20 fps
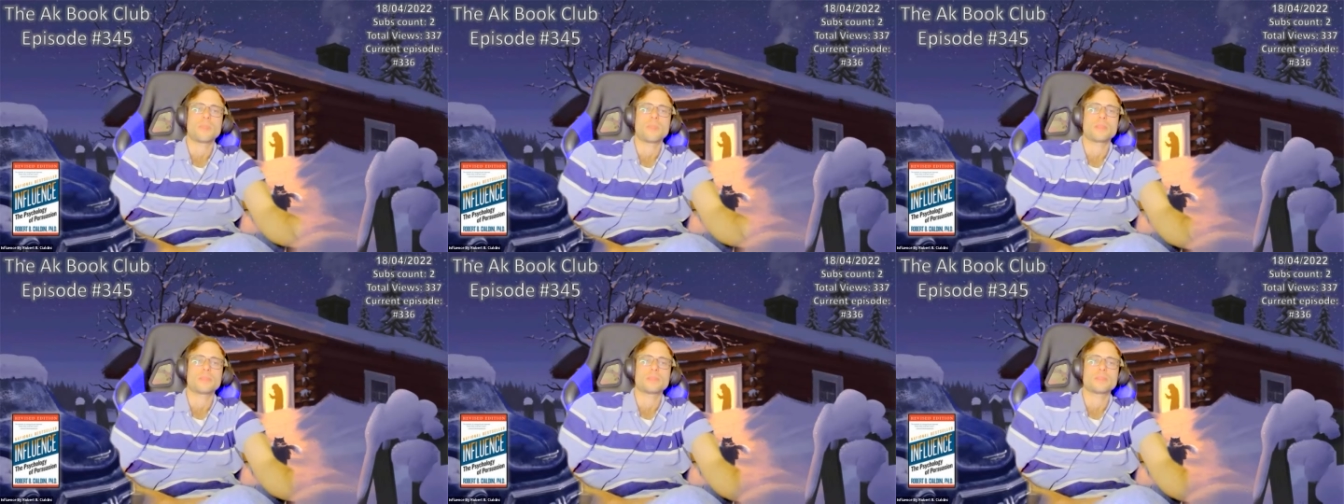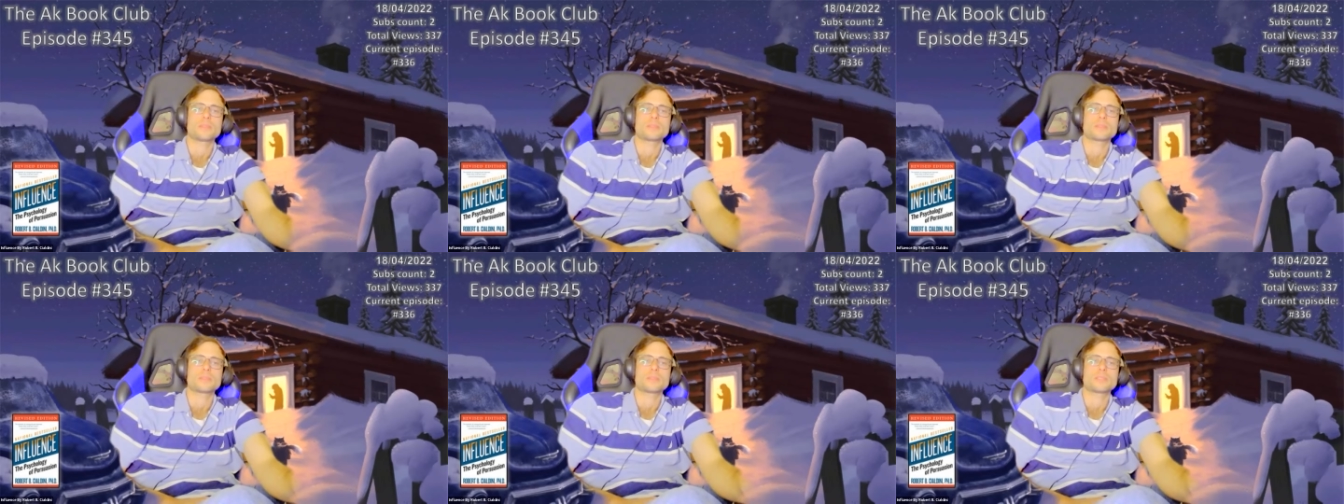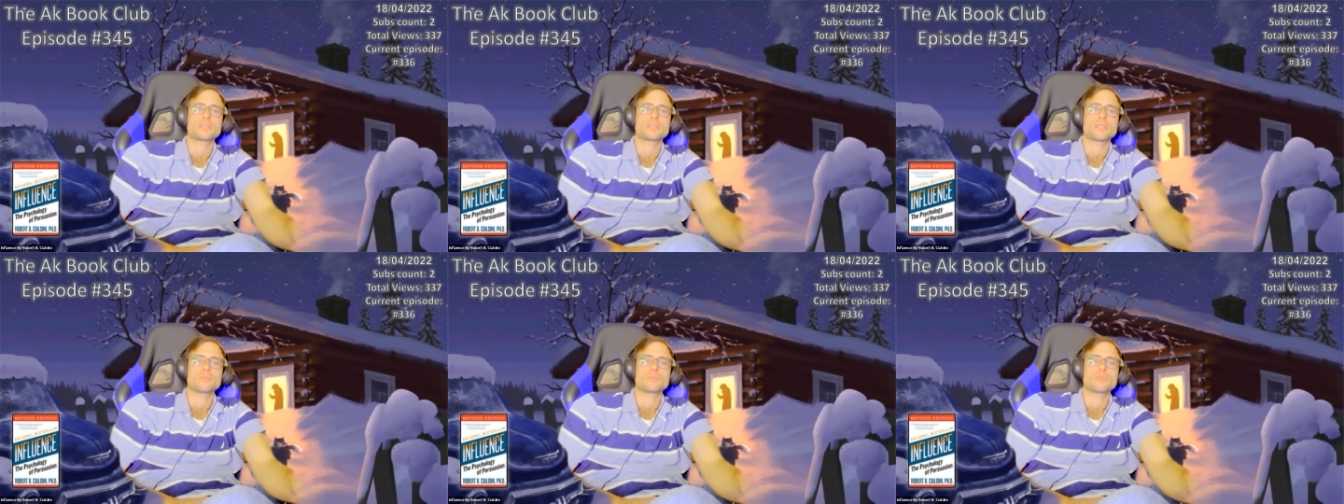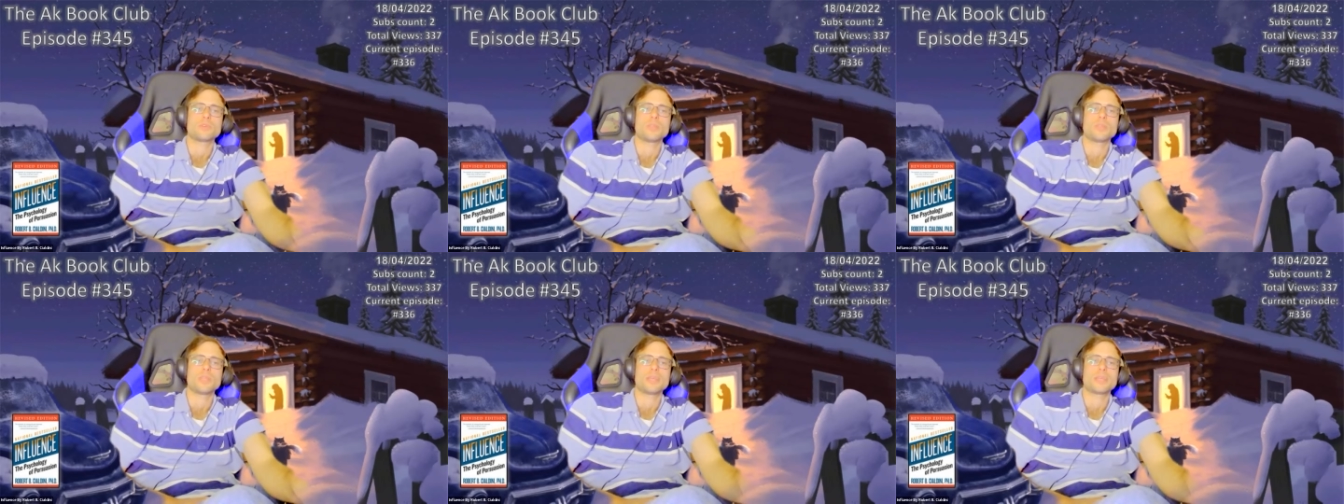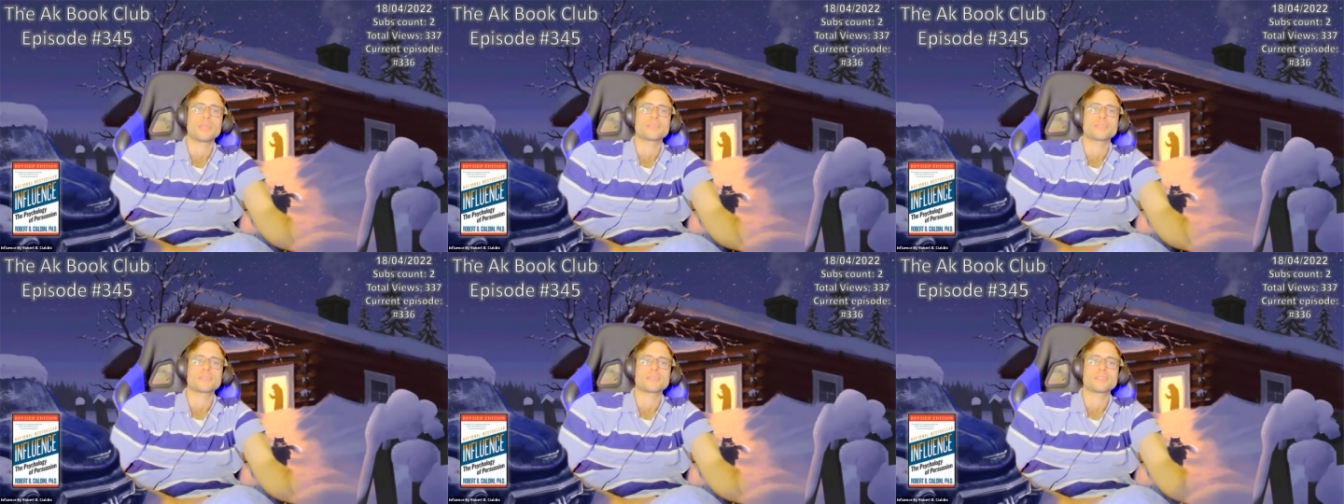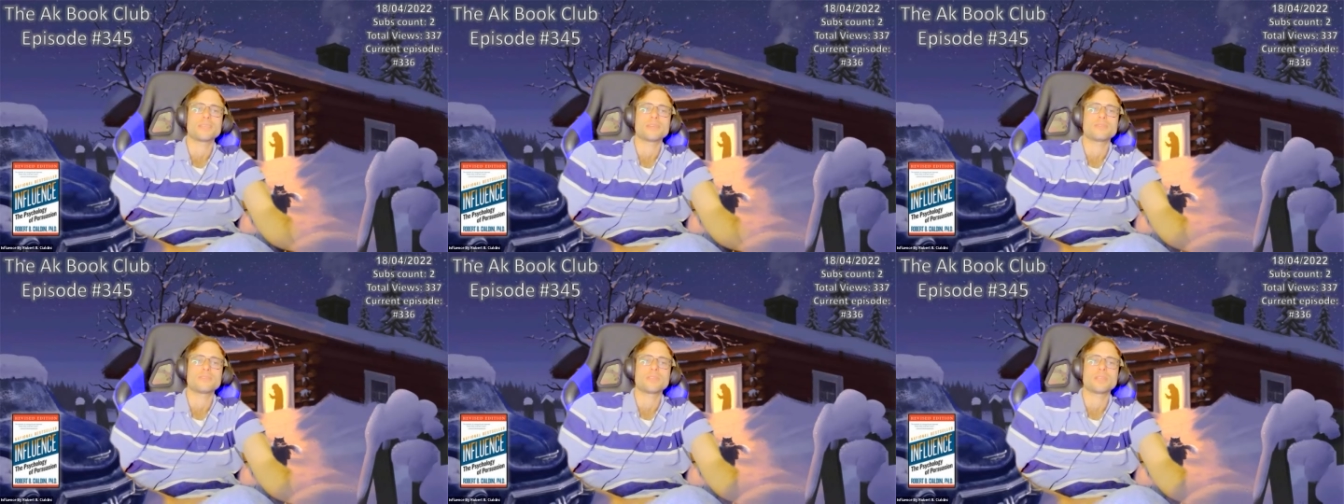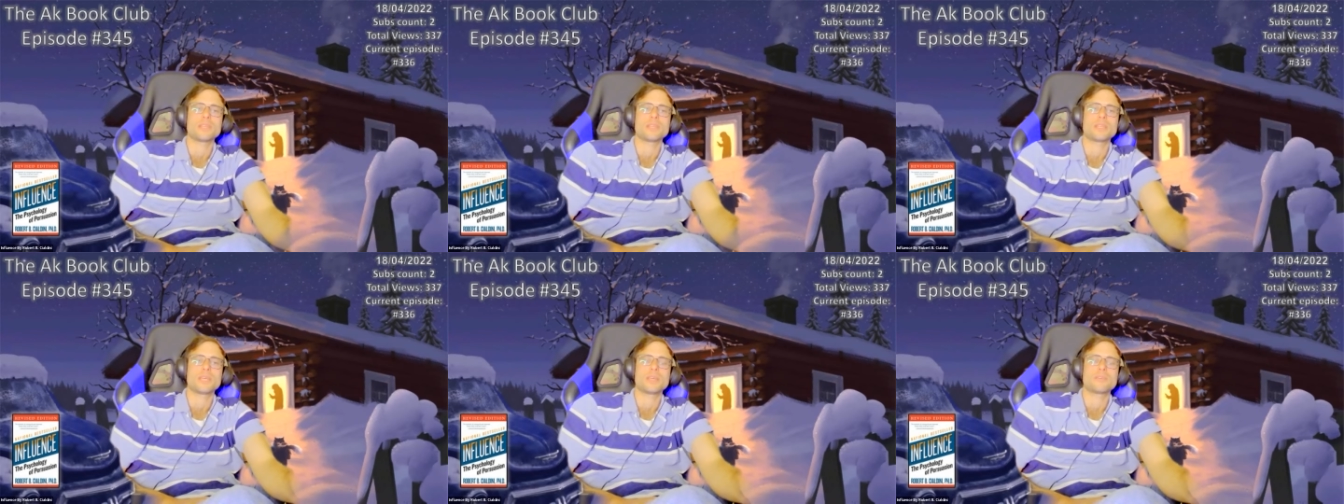this sample had saved
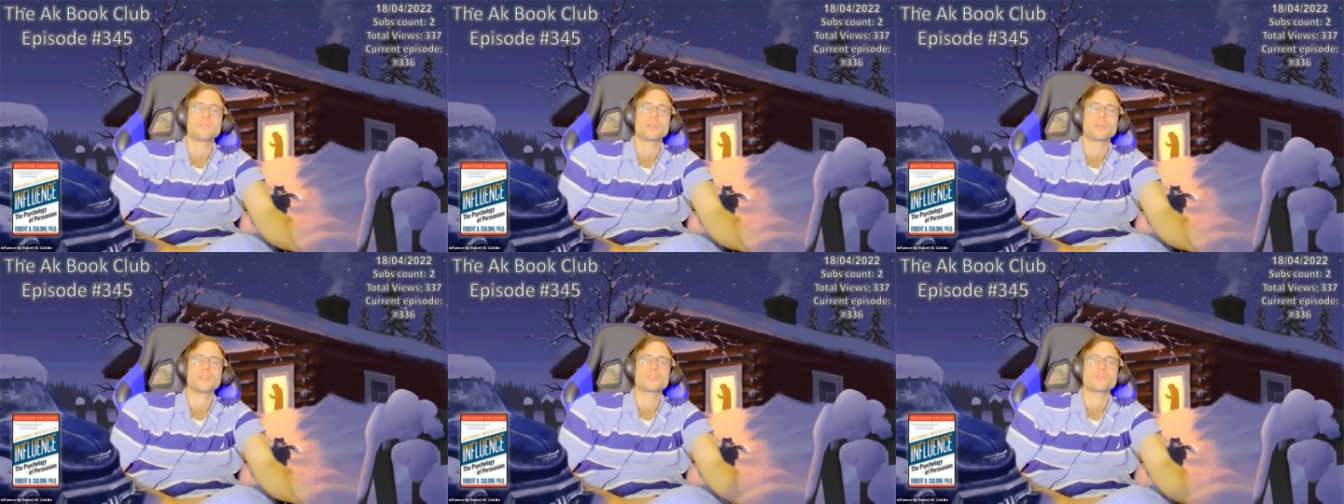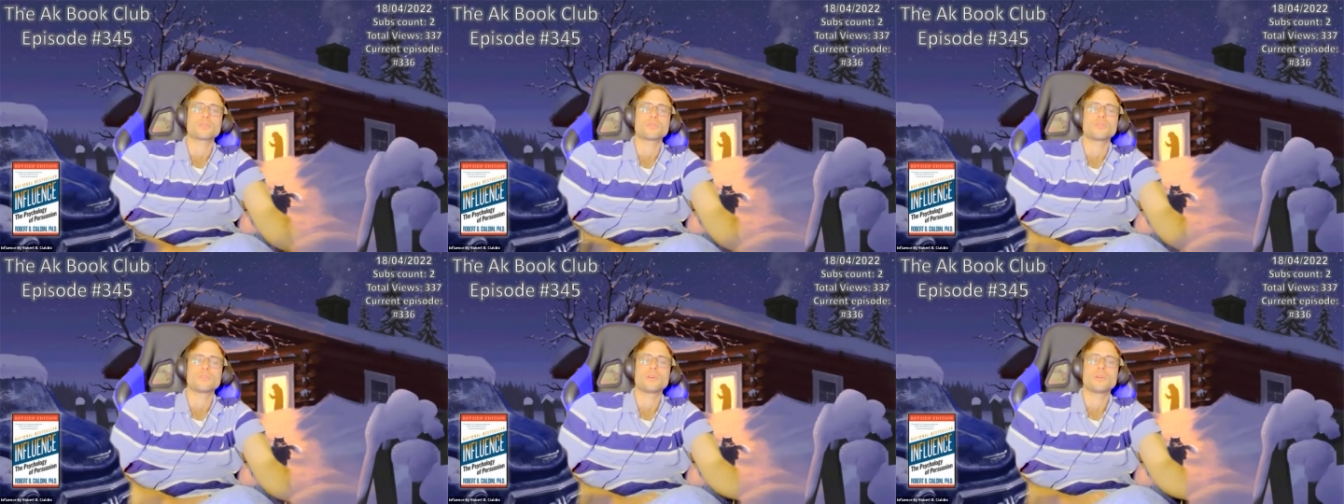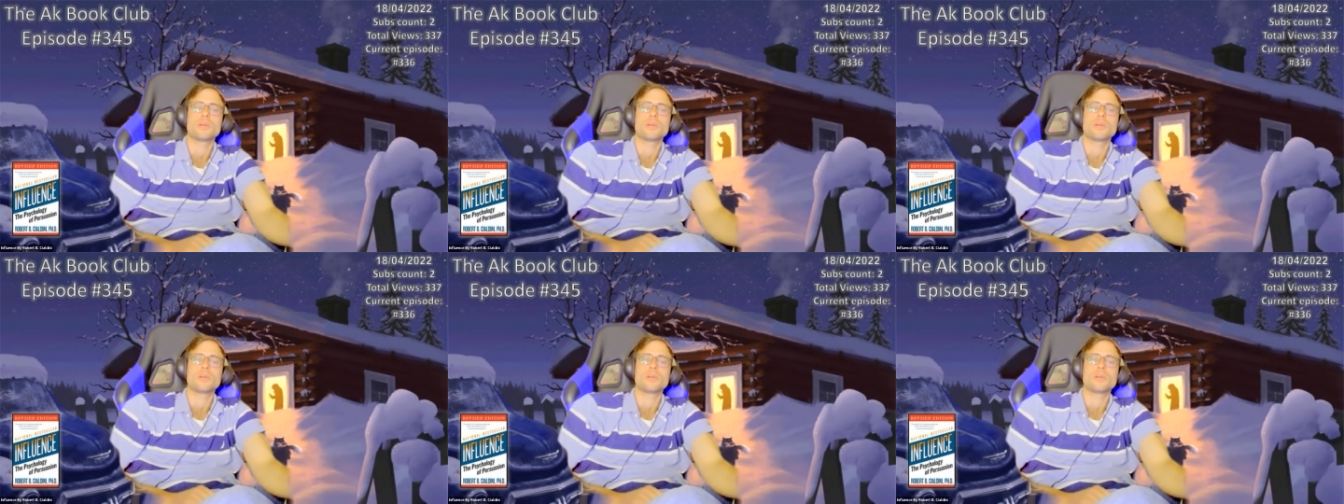an average of